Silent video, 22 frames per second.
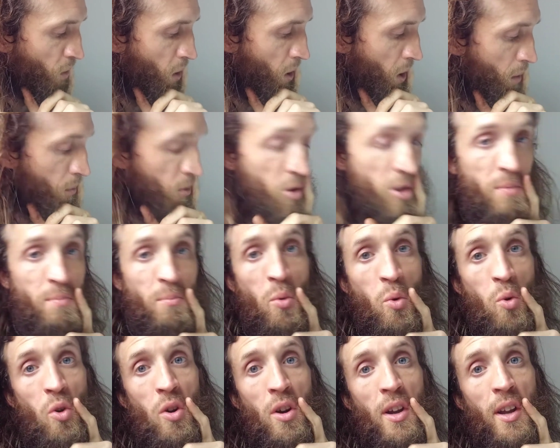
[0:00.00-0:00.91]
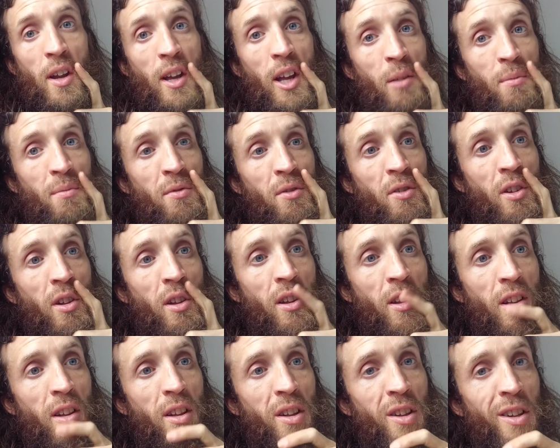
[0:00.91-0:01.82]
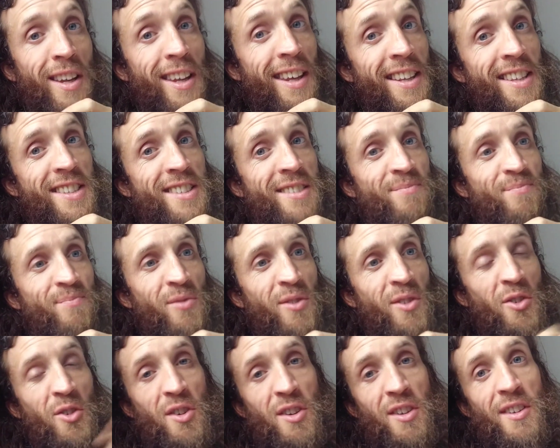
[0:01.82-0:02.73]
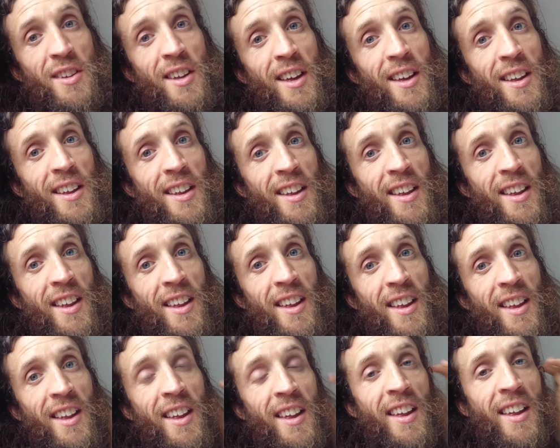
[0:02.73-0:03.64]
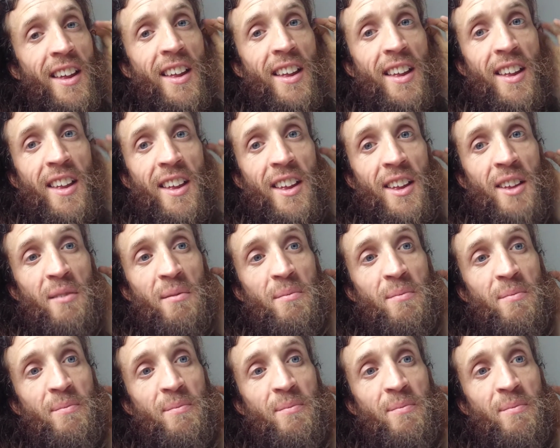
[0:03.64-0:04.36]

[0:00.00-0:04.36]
Um, just more helpful links. Other than that, um,